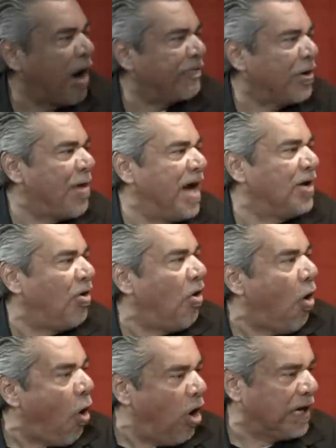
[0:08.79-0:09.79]
everyone.
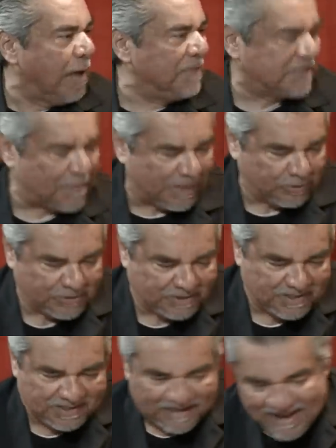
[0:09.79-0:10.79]
Hola, mis
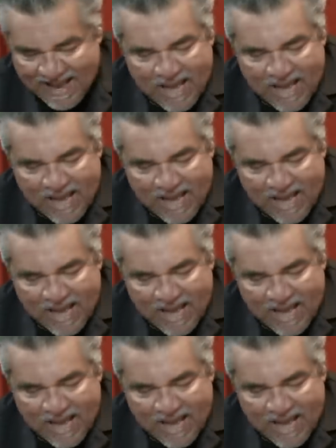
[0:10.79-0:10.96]
amigos.